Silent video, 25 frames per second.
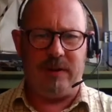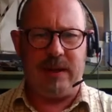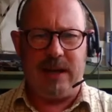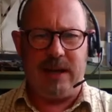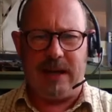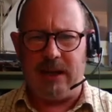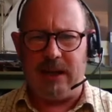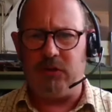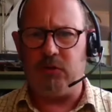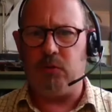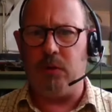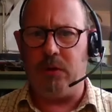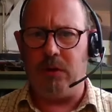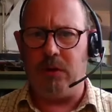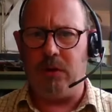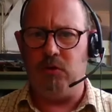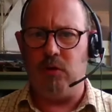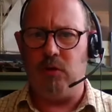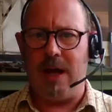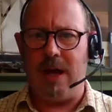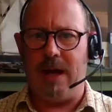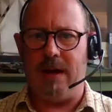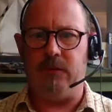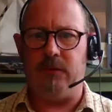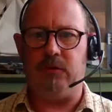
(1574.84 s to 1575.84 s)
I think the last one
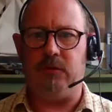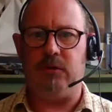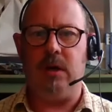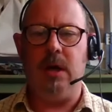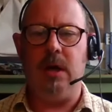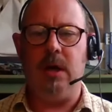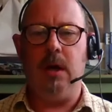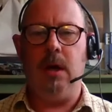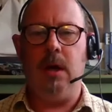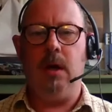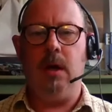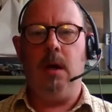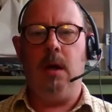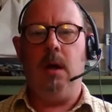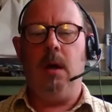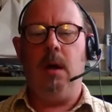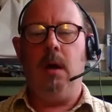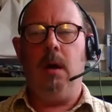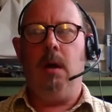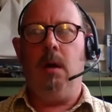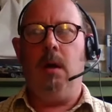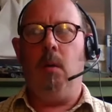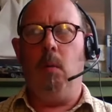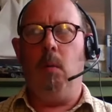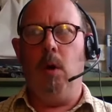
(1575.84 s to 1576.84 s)
hundred Fs,
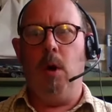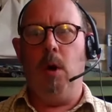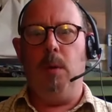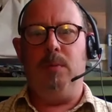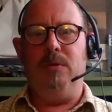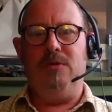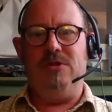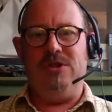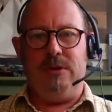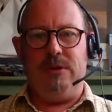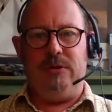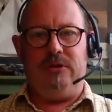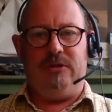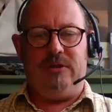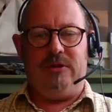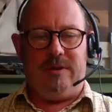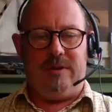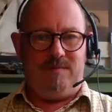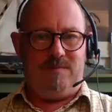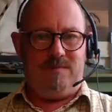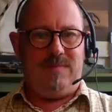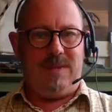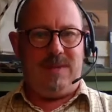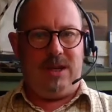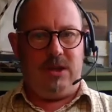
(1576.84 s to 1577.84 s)
were produced
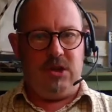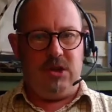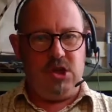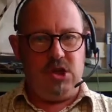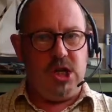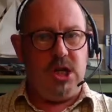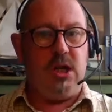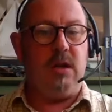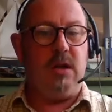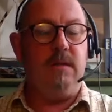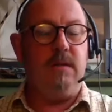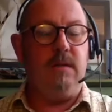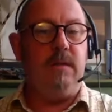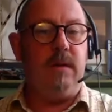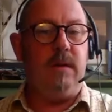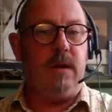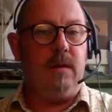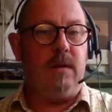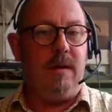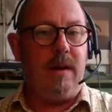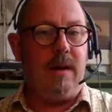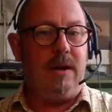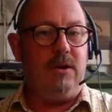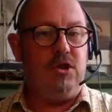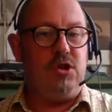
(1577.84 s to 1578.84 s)
in G
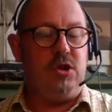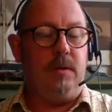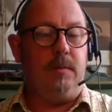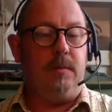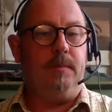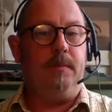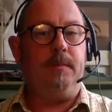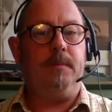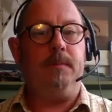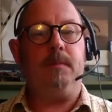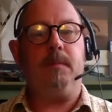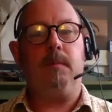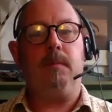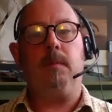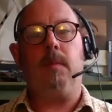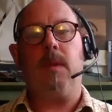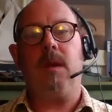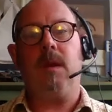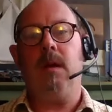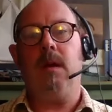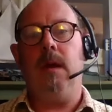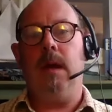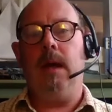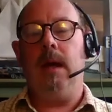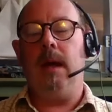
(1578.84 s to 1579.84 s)
configuration.
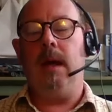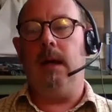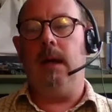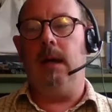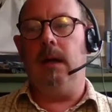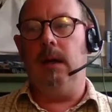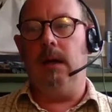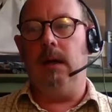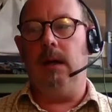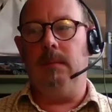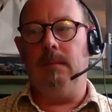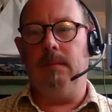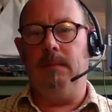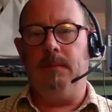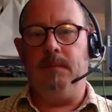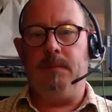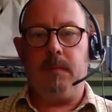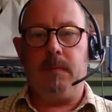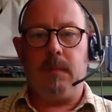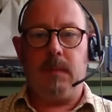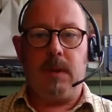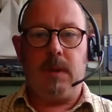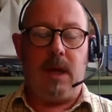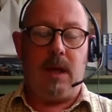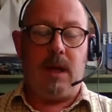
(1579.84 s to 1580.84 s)
Um,
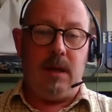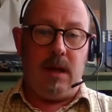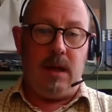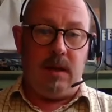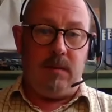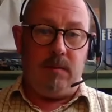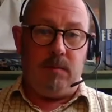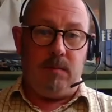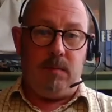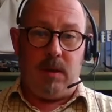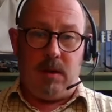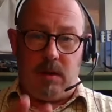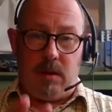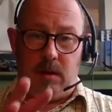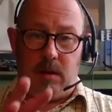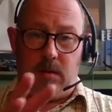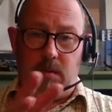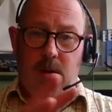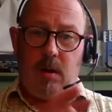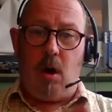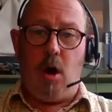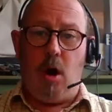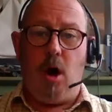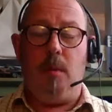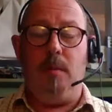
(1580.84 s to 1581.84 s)
and the uh,
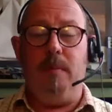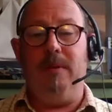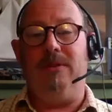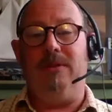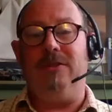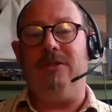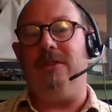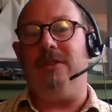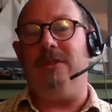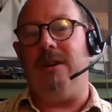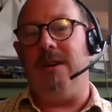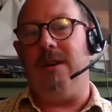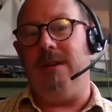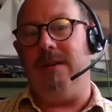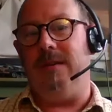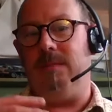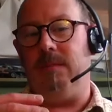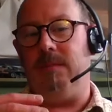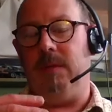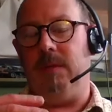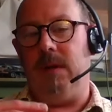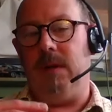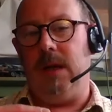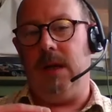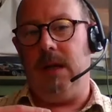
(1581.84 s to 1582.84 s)
armoured side,
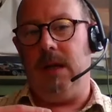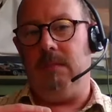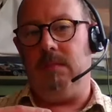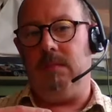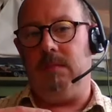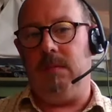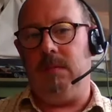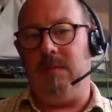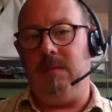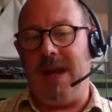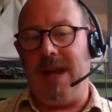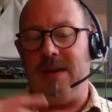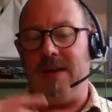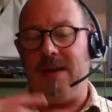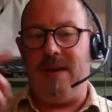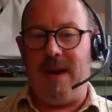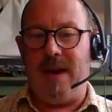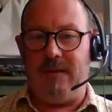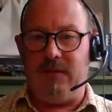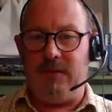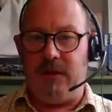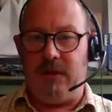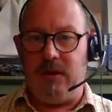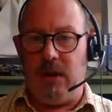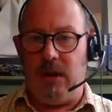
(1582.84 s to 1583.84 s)
the the F
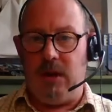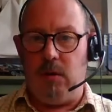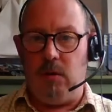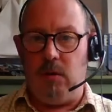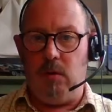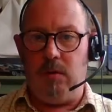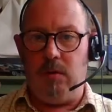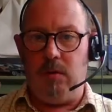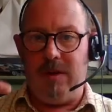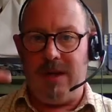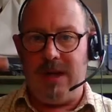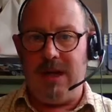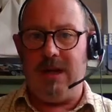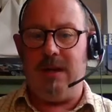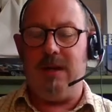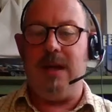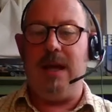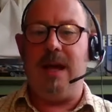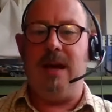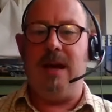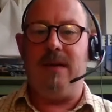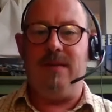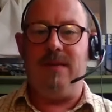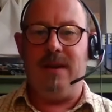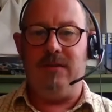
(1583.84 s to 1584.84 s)
had the new, the E and
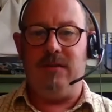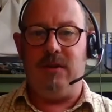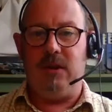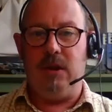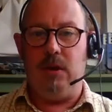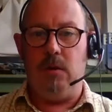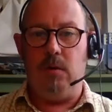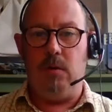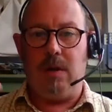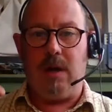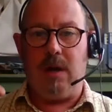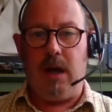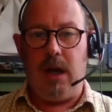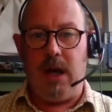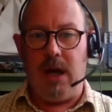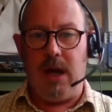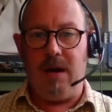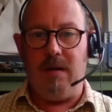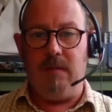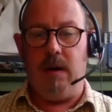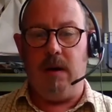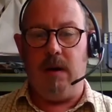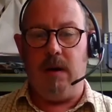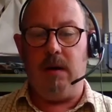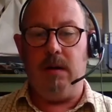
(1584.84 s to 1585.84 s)
the F had the new
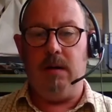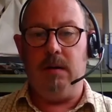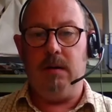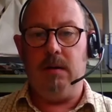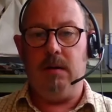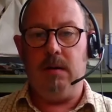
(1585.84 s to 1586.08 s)
clearer